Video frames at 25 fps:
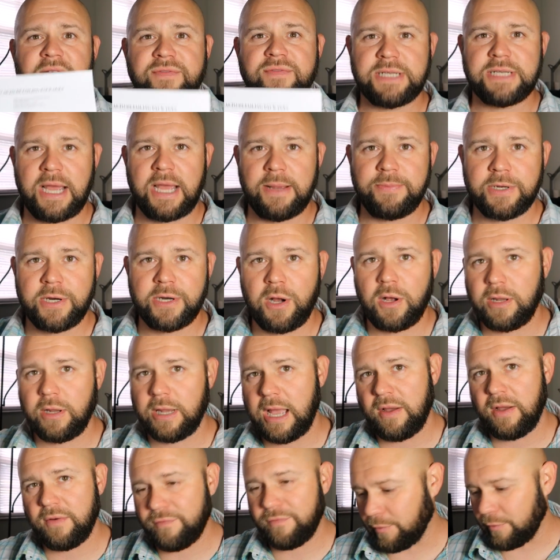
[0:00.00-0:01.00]
I've typed it all
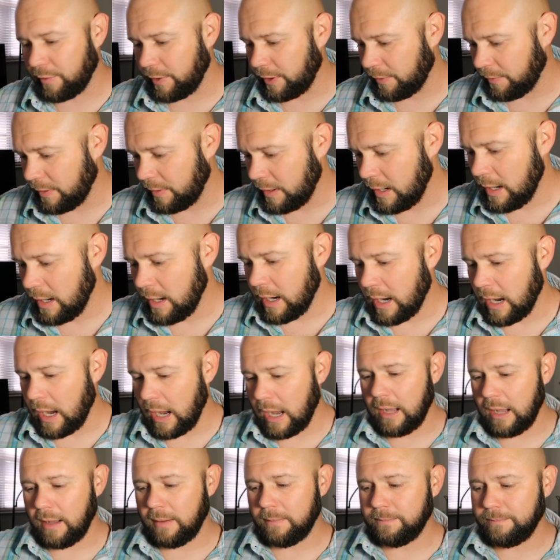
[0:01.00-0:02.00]
out for you,
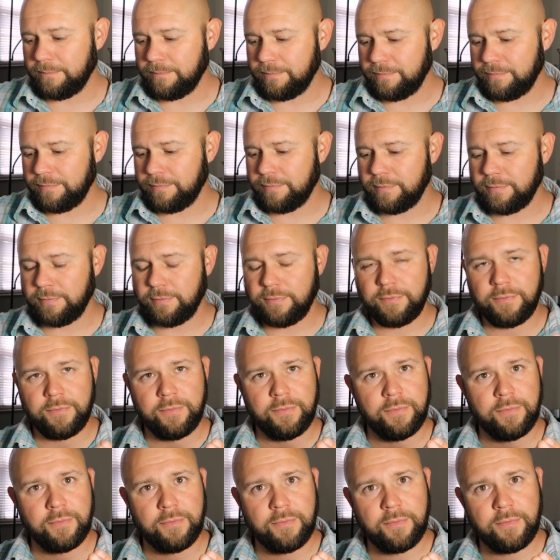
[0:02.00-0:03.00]
um,
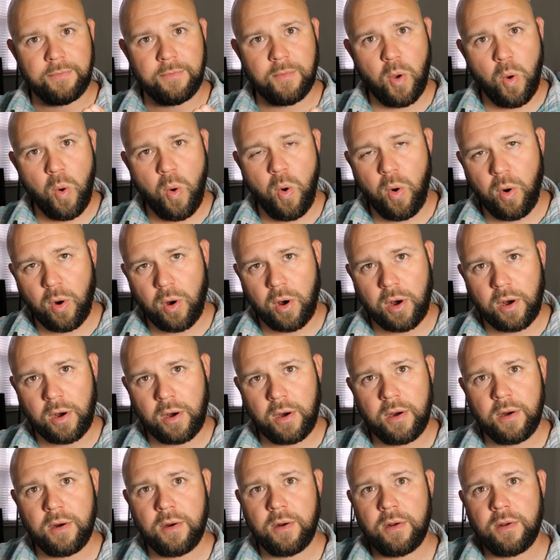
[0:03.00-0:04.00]

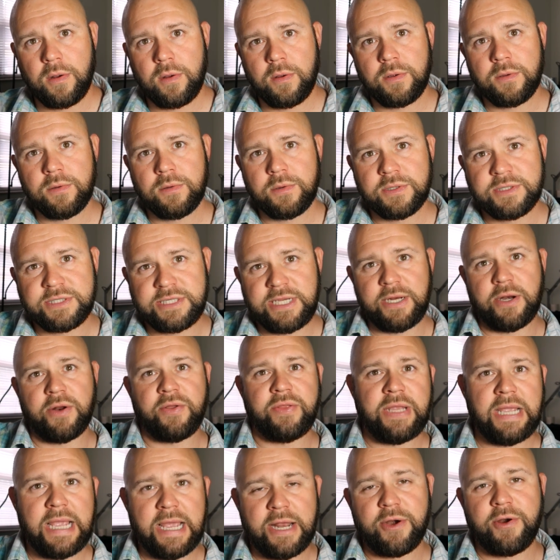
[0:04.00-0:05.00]
or seen
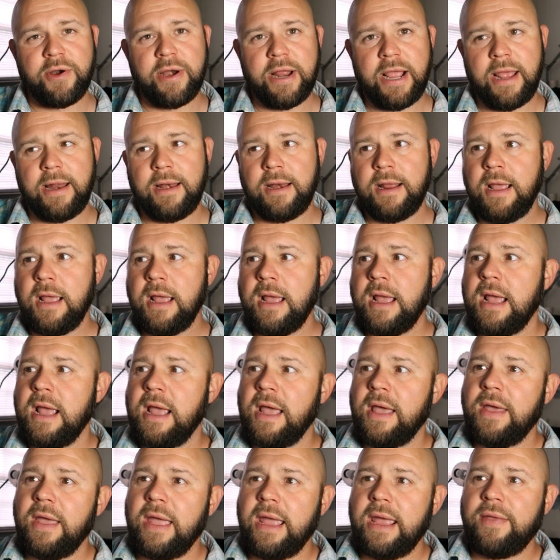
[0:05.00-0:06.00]
on the internet,
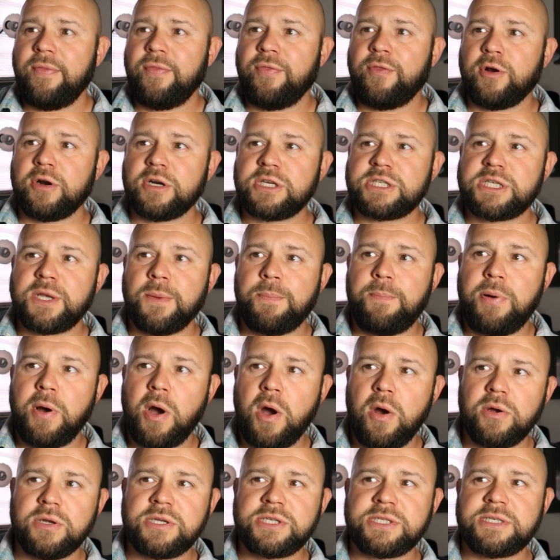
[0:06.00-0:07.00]
they're
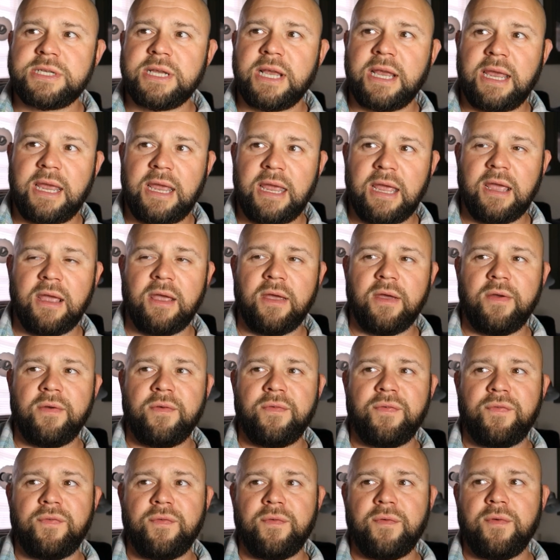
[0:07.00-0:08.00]
supposed to
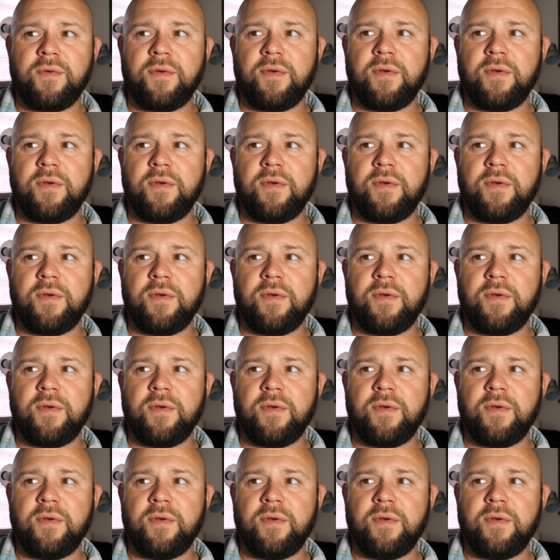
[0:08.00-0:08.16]
give